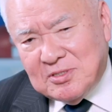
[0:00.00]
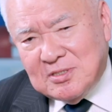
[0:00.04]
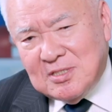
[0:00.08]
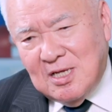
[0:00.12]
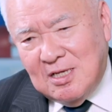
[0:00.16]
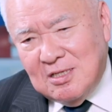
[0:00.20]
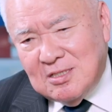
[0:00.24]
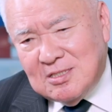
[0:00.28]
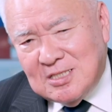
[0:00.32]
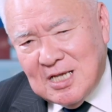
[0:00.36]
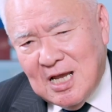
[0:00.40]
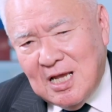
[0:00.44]

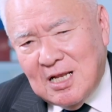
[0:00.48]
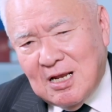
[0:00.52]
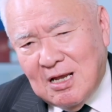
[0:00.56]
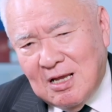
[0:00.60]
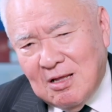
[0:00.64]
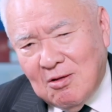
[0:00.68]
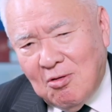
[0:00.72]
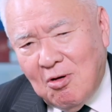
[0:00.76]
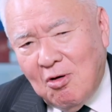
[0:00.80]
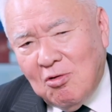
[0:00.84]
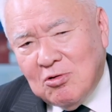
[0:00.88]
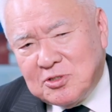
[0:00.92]
say China
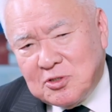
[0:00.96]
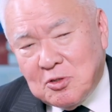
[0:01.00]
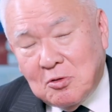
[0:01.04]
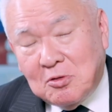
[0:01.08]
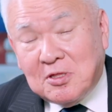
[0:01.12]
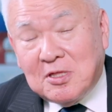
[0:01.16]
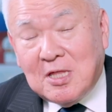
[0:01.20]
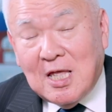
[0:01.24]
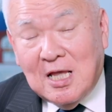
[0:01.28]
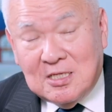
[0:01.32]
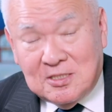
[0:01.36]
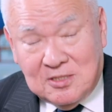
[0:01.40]
also
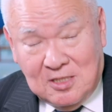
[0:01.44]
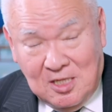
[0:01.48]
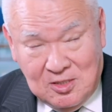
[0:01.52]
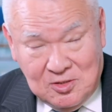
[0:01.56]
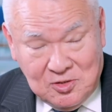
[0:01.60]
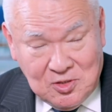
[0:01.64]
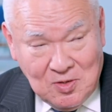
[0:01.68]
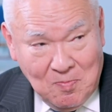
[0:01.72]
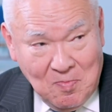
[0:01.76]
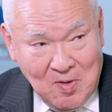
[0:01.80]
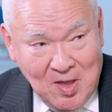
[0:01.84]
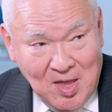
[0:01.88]
tested
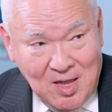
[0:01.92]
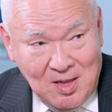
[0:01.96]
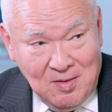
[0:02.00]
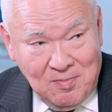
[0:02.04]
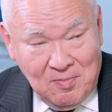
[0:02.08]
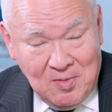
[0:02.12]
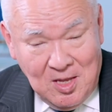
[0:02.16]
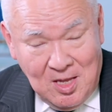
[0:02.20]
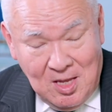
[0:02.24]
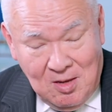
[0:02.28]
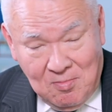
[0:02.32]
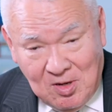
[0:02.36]
Japan,
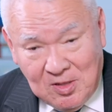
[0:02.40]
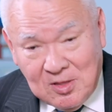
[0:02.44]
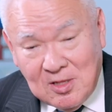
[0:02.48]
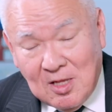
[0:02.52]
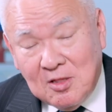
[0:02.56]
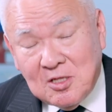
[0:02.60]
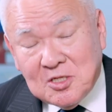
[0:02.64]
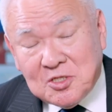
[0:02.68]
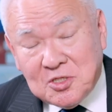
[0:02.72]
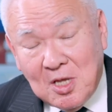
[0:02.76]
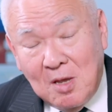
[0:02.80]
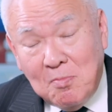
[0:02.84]
but at
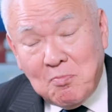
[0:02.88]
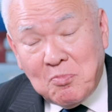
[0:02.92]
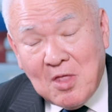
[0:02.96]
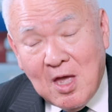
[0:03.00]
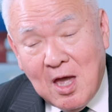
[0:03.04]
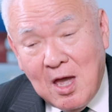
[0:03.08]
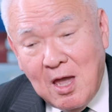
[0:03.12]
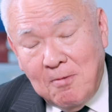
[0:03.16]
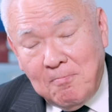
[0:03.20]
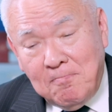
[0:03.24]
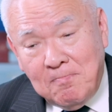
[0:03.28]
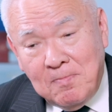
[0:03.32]
the same
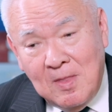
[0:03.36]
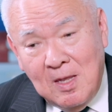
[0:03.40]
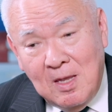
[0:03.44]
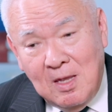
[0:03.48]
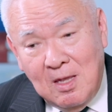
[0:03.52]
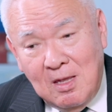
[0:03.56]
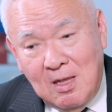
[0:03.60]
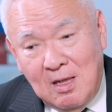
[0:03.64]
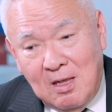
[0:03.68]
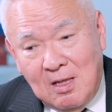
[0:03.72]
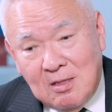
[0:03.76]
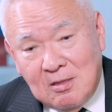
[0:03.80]
time,
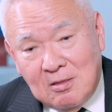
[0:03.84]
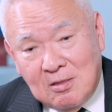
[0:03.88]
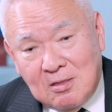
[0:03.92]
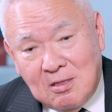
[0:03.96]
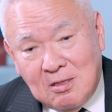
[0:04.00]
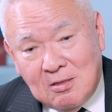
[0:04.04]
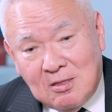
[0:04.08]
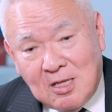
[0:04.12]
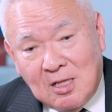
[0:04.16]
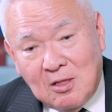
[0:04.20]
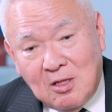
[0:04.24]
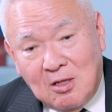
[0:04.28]

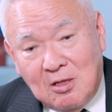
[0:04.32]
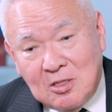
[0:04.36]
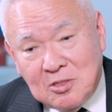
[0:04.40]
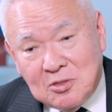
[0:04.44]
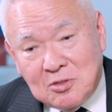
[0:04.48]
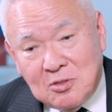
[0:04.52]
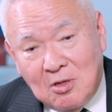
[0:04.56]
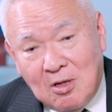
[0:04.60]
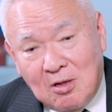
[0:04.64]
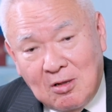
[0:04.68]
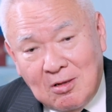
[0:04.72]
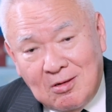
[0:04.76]
that
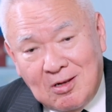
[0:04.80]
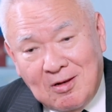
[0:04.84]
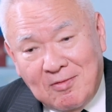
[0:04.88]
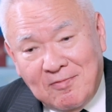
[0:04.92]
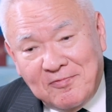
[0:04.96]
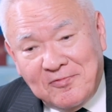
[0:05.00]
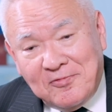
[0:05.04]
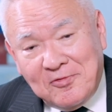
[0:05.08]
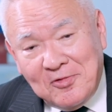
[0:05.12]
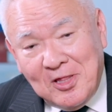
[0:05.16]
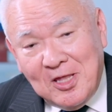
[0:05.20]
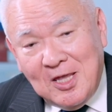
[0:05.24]
is
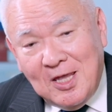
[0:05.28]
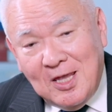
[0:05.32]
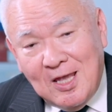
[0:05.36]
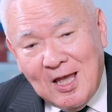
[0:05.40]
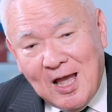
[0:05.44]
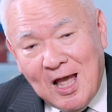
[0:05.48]
fully